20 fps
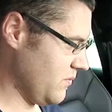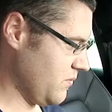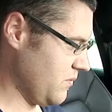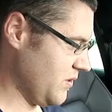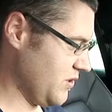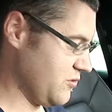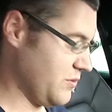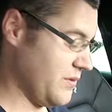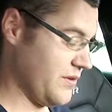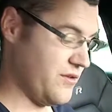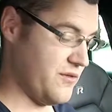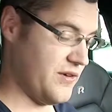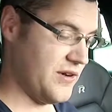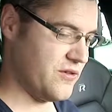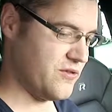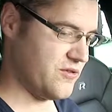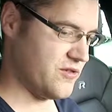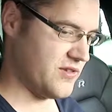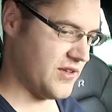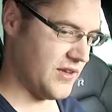which with
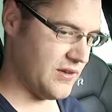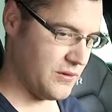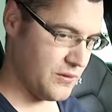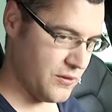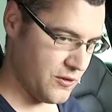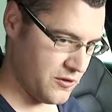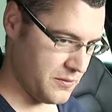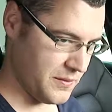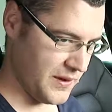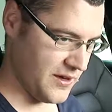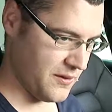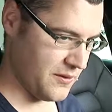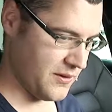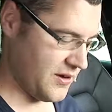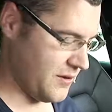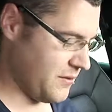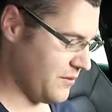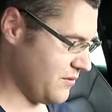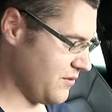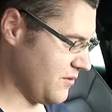310 horsepower
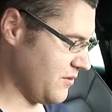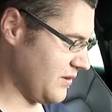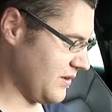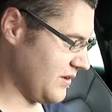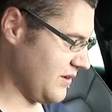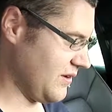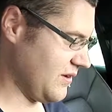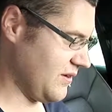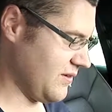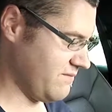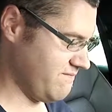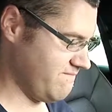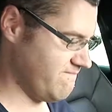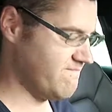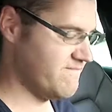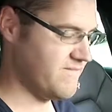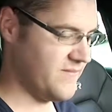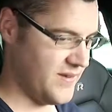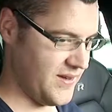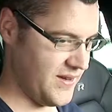going through the car,
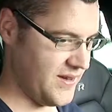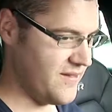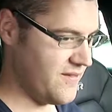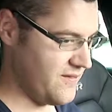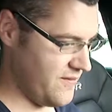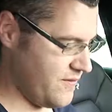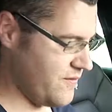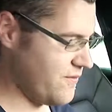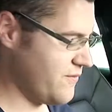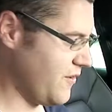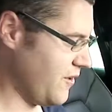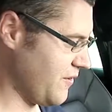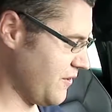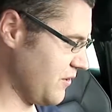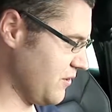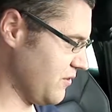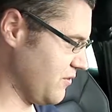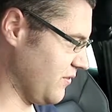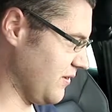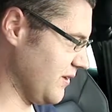very
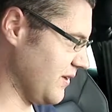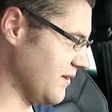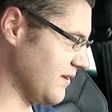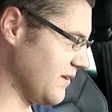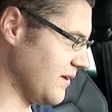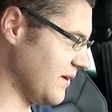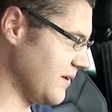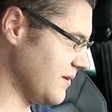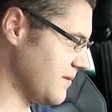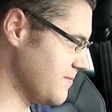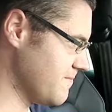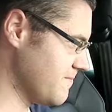useful indeed.